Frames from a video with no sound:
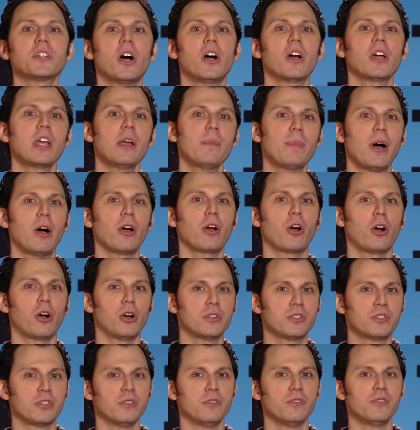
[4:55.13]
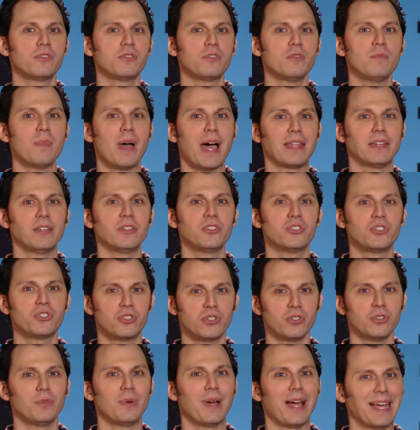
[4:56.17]
talking about cartoons who managed
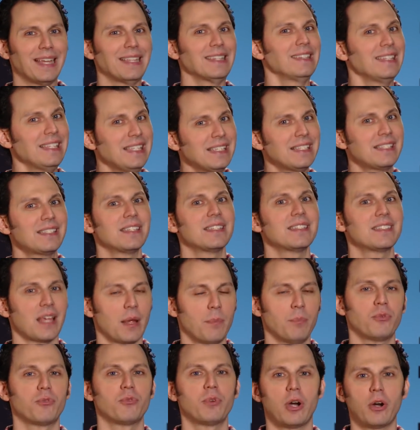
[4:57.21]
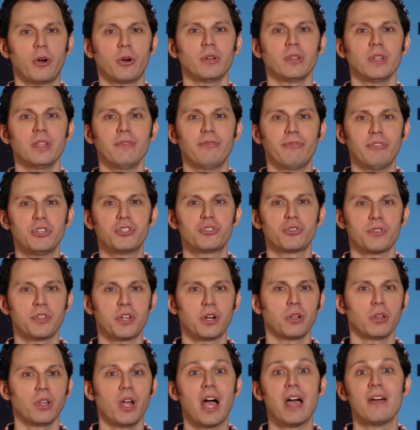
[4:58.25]
to at least temporarily feature
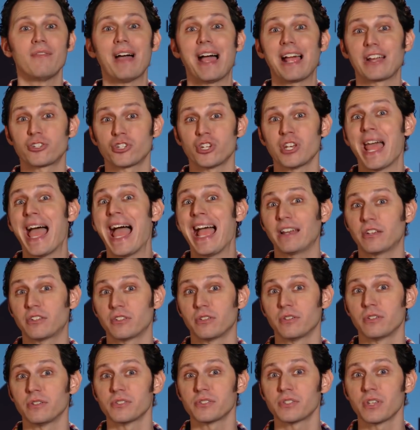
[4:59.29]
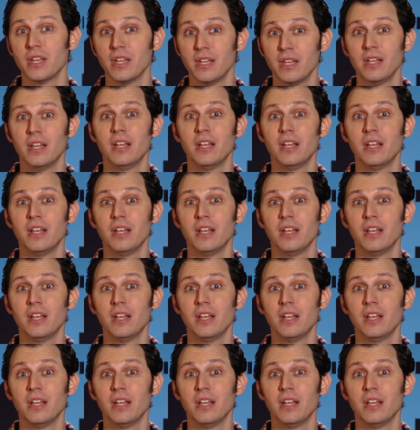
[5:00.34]
their live-action actors,